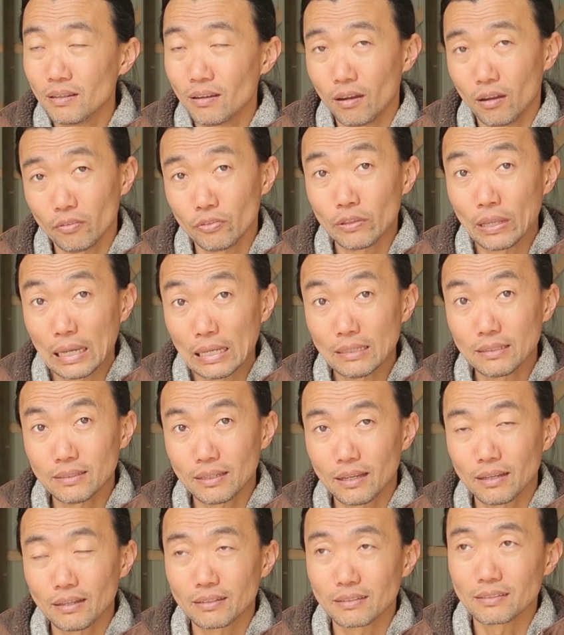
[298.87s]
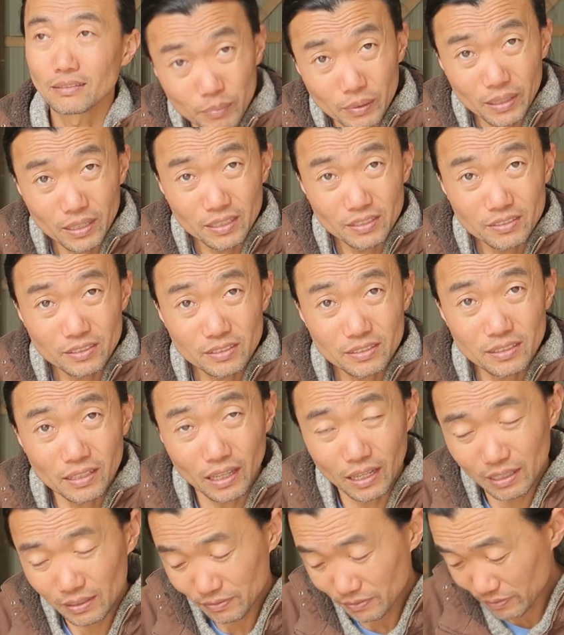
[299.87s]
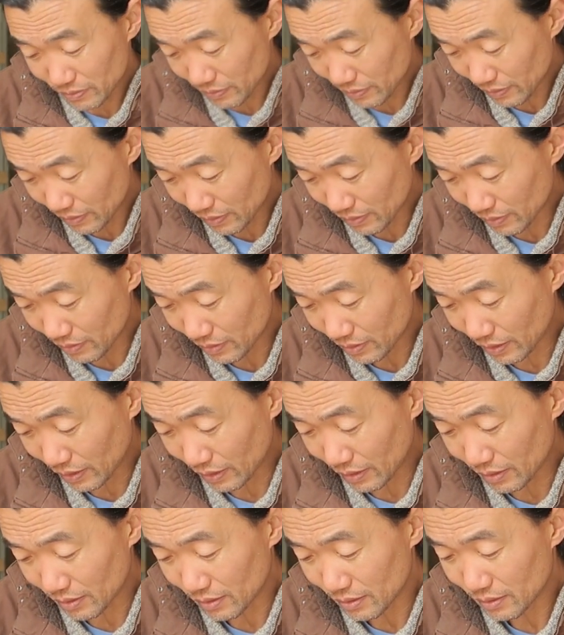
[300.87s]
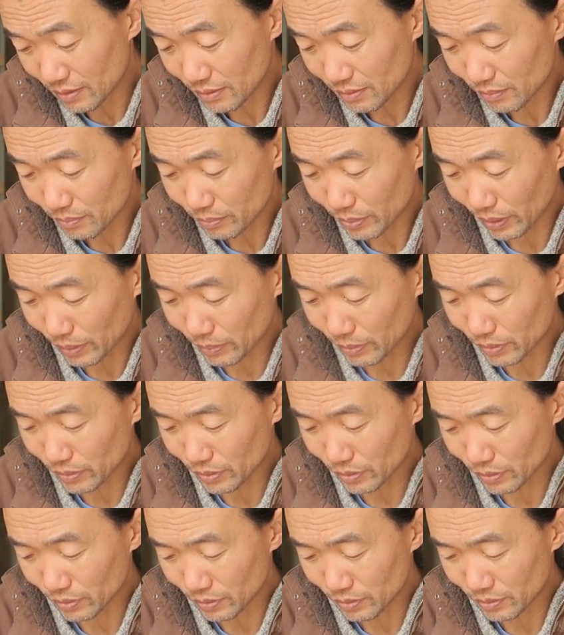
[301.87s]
on 10 things. But it's just life, you know, you gotta be able to